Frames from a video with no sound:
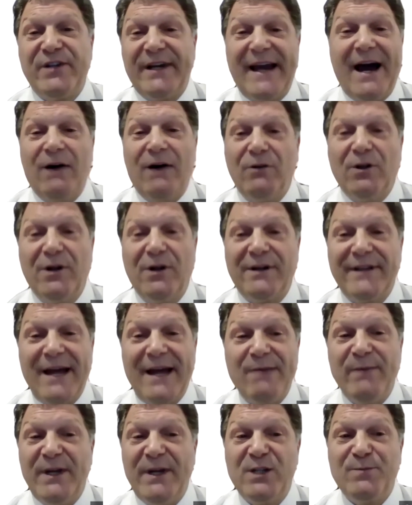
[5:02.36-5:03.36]
outlook,
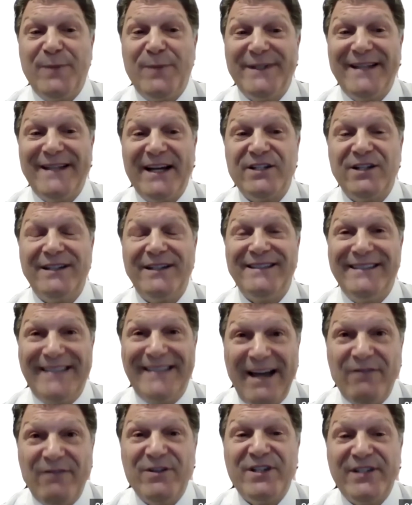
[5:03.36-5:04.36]
that means potentially
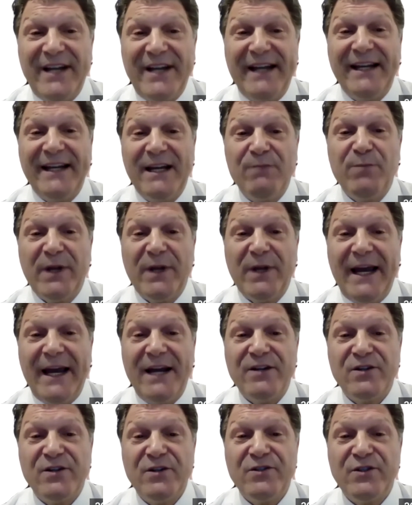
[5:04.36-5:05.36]
devastating
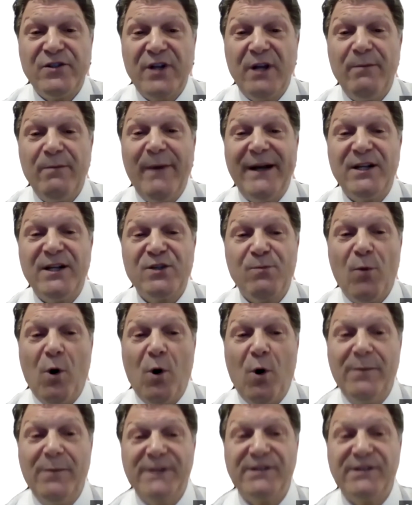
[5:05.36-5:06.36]
implications to the many small
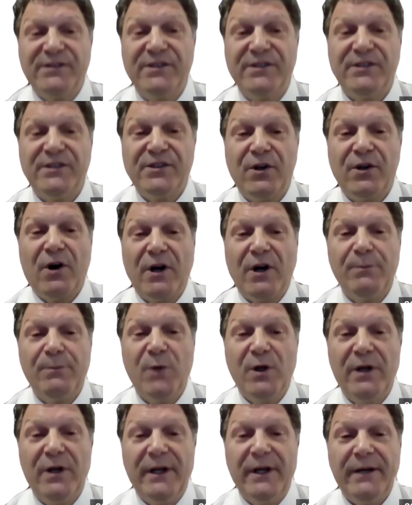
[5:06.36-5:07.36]
businesses in our
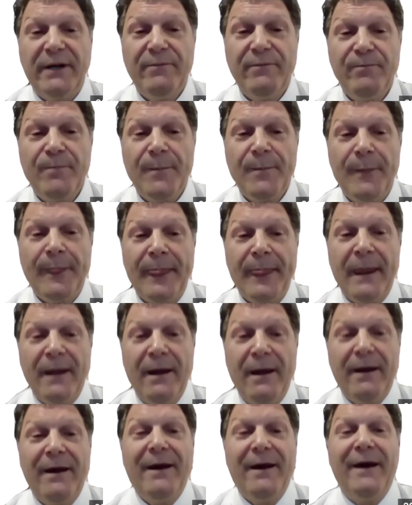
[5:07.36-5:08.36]
community.
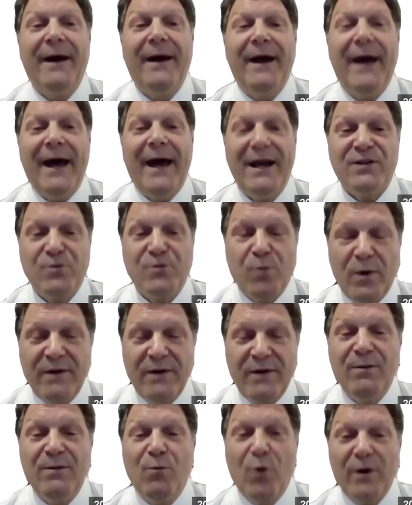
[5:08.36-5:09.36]
As one of
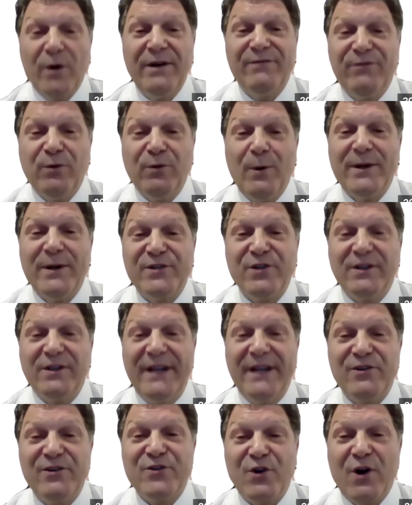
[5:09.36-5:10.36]
the more influential
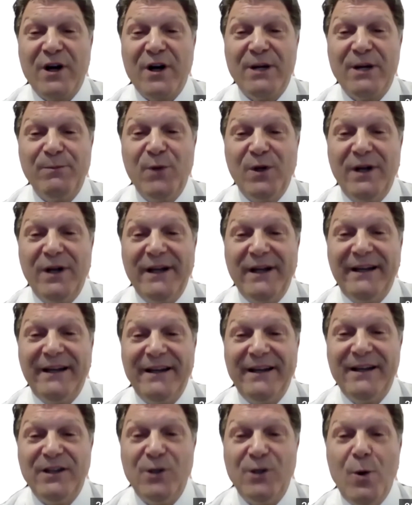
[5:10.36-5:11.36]
leaders in our community,
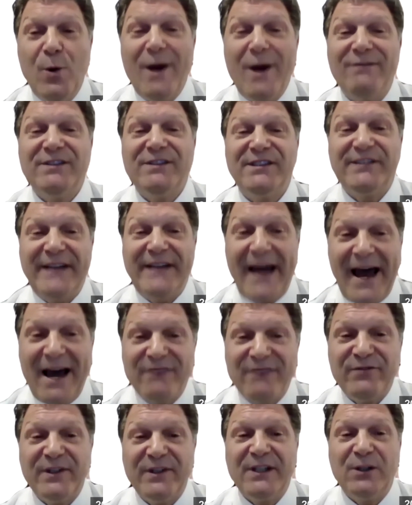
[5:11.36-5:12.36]
you have a
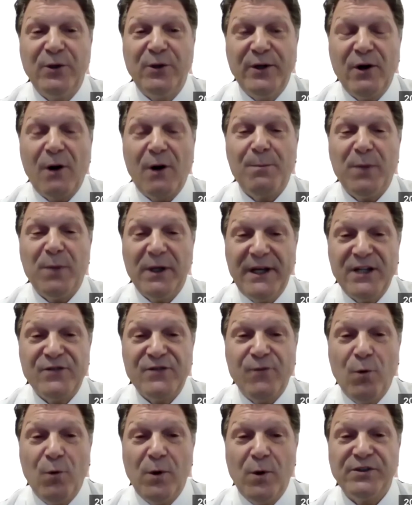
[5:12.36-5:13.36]
staff, including our police
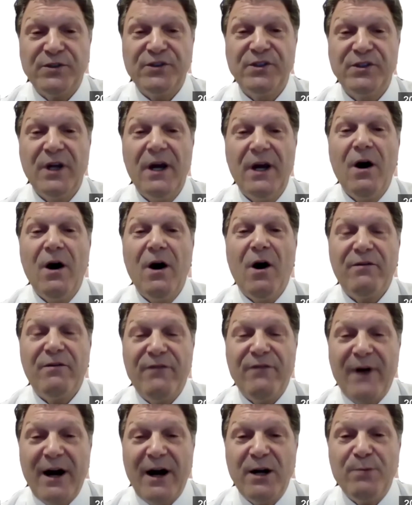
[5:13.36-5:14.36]
force, our
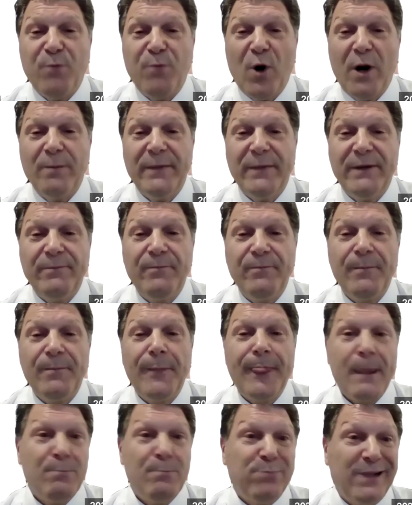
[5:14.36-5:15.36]
fire department,
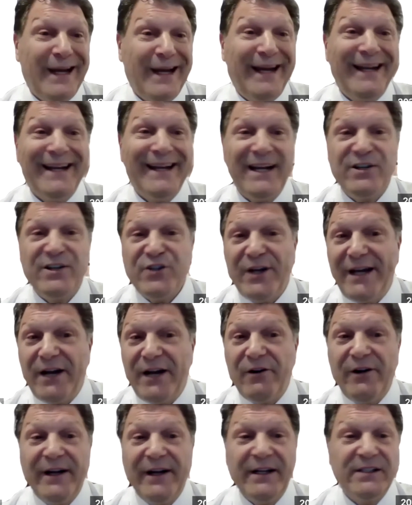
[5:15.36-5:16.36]
planning,
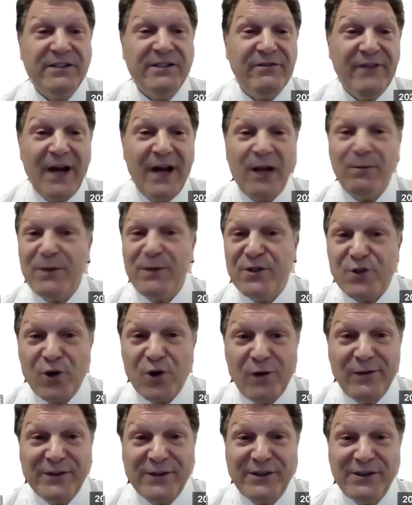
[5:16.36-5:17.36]
engineering, development
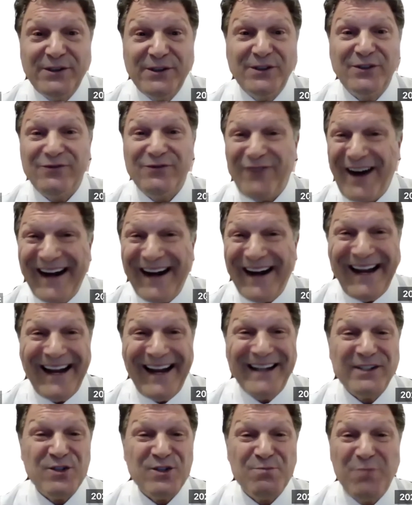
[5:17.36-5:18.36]
services,
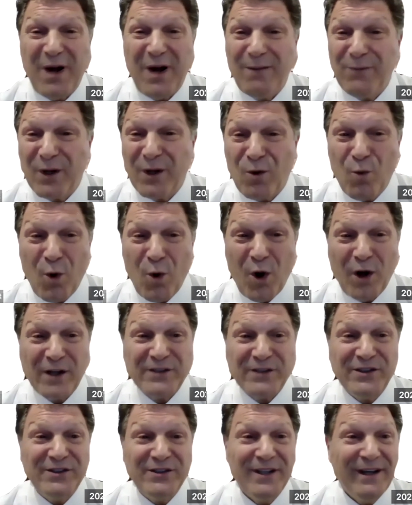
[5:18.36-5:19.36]
finance, public
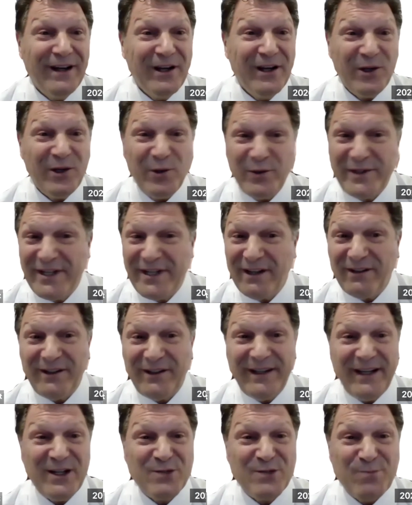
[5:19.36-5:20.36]
works,
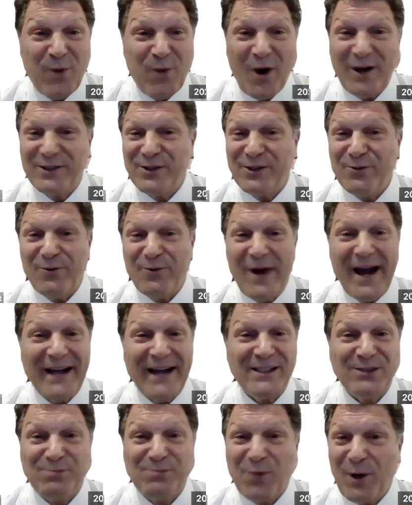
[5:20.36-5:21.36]
utilities, parks and
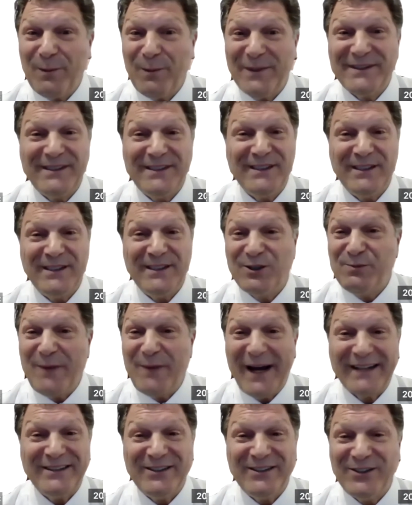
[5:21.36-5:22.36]
recs, permits and
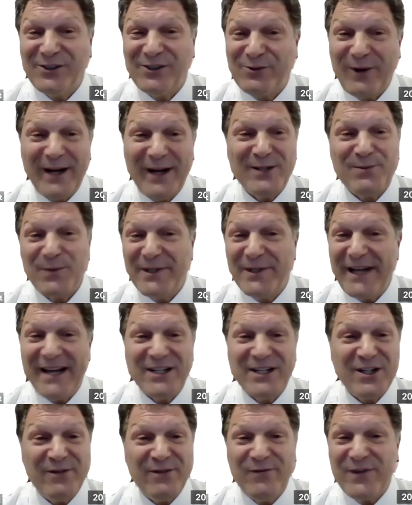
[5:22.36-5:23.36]
inspections,
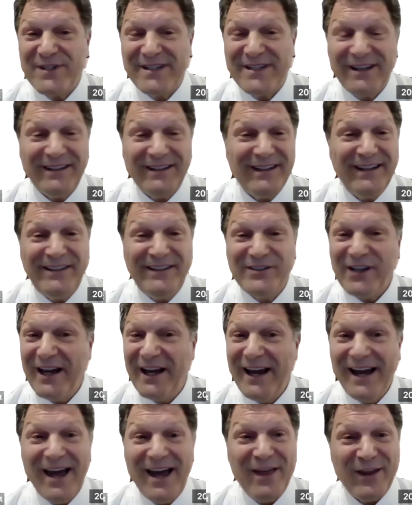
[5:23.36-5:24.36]
transportation and facilities,
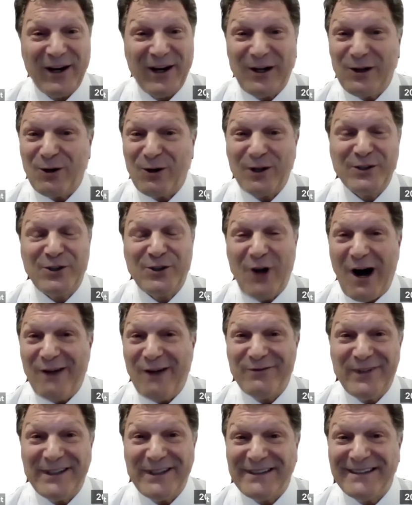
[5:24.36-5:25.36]
the clerk's
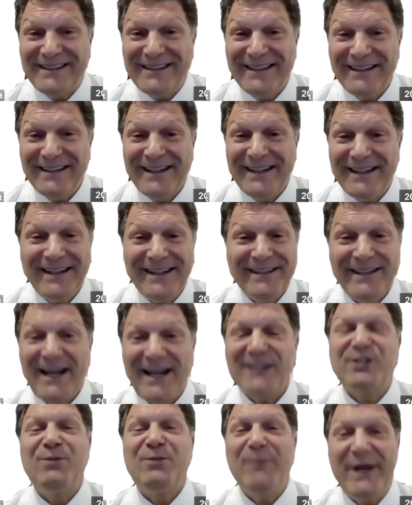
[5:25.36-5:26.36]
office,
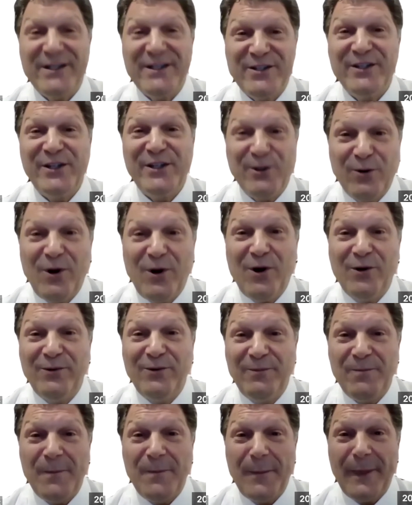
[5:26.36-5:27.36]
not to mention your
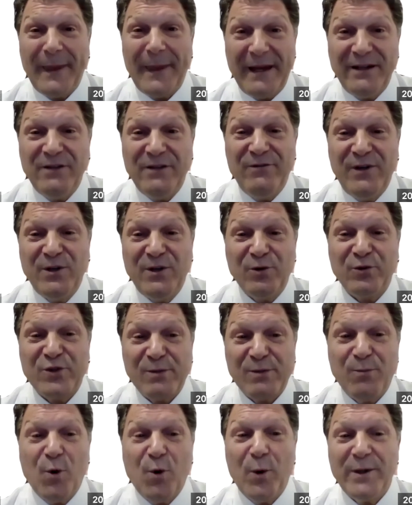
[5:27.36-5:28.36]
own individual
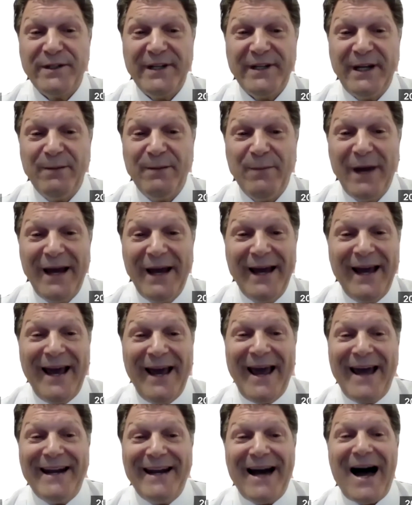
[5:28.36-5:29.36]
support team.
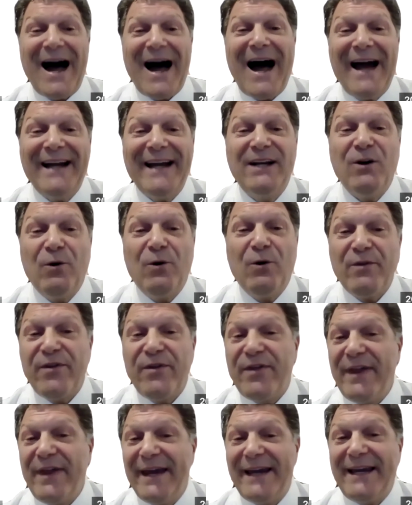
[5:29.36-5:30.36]
And I don't
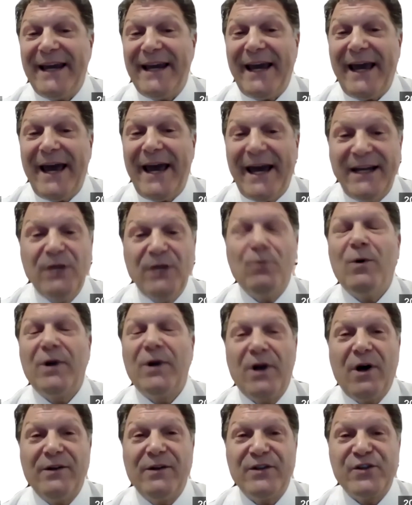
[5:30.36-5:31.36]
think anyone
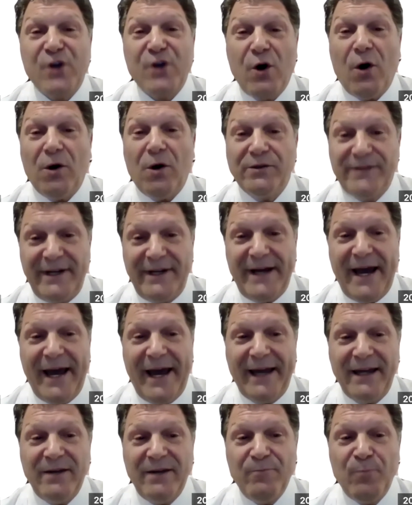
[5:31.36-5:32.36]
on this call
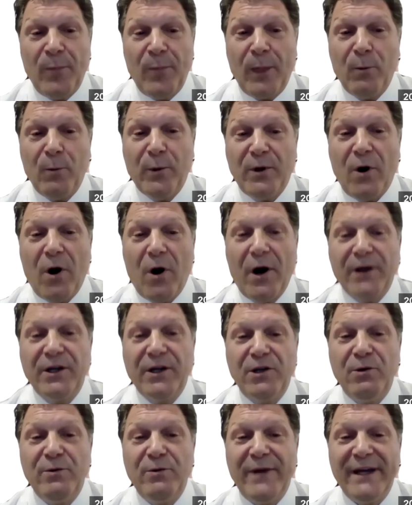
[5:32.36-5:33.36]
today would
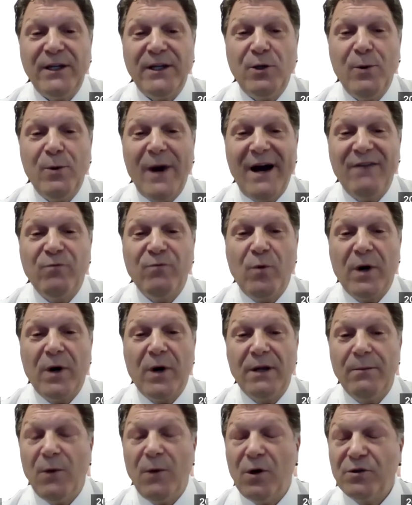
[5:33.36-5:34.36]
argue that you have one of
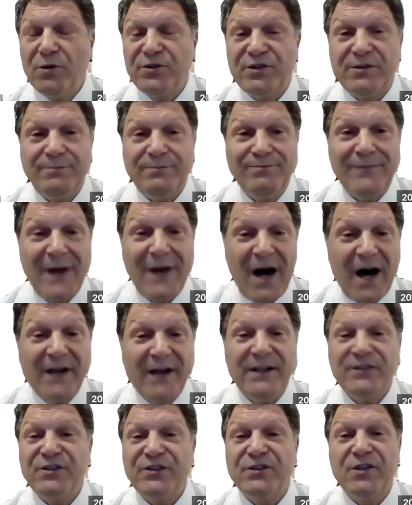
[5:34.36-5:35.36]
the most
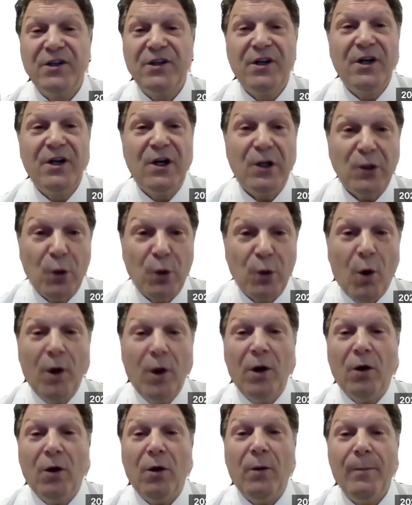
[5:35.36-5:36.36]
honest,
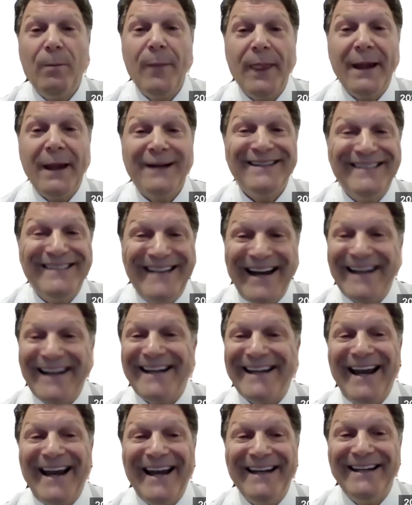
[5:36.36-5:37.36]
loyal,
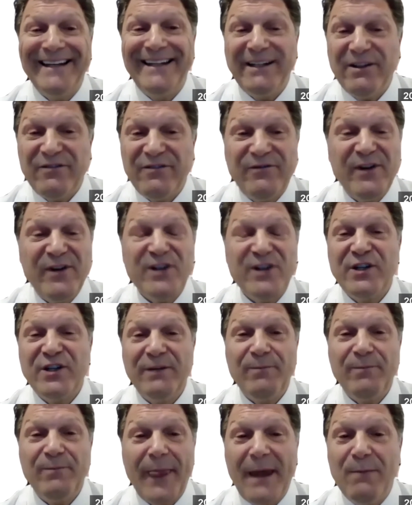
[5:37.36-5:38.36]
dedicated,
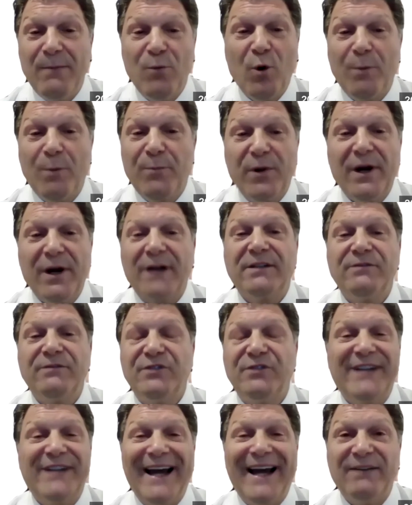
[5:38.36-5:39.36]
efficient, and more productive
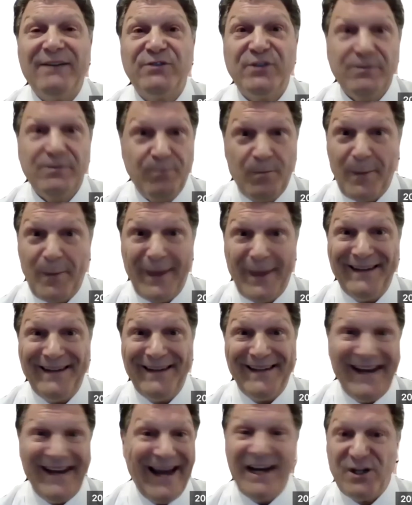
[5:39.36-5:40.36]
staffs in
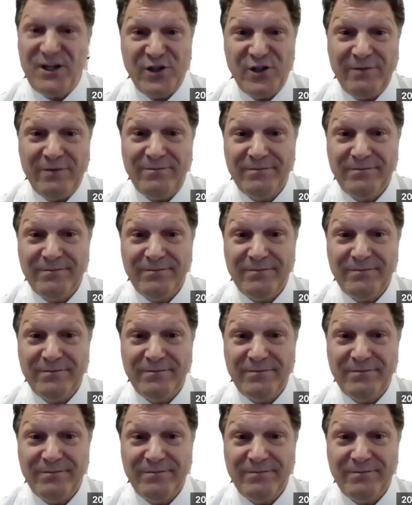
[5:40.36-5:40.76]
the nation,